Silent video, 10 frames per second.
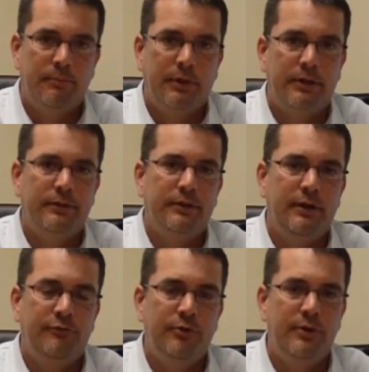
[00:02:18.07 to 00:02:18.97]
But
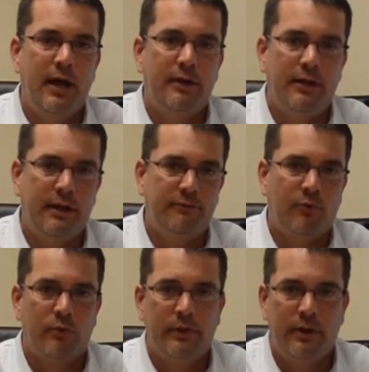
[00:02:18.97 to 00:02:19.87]
if you're down to that
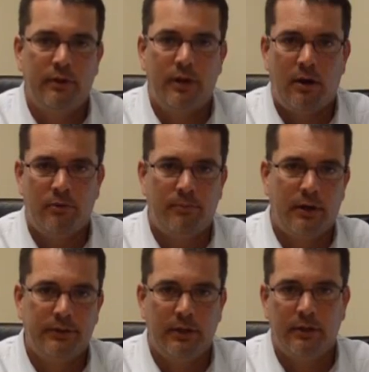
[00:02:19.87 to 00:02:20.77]
$1,400 a
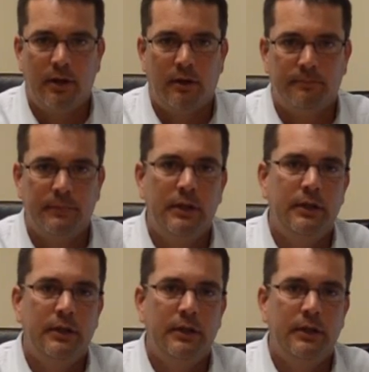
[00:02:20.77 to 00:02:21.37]
month income,